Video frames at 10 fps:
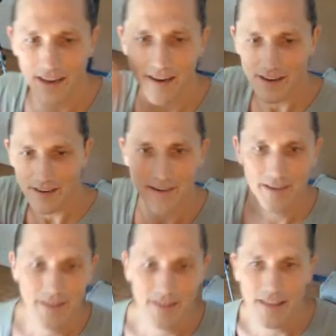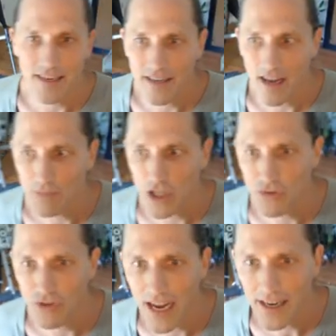And the desktop
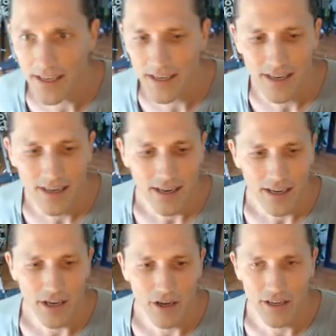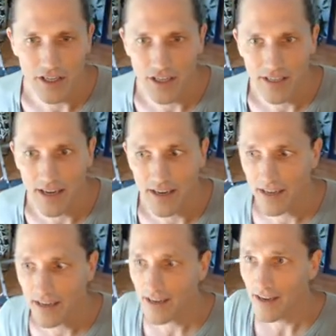just reacted. It knows I just
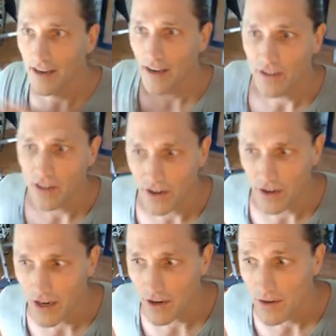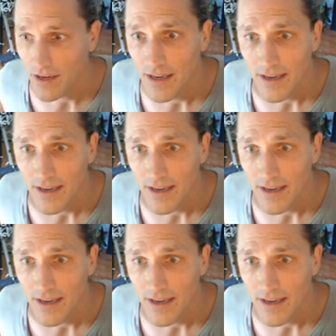signed in. There you go.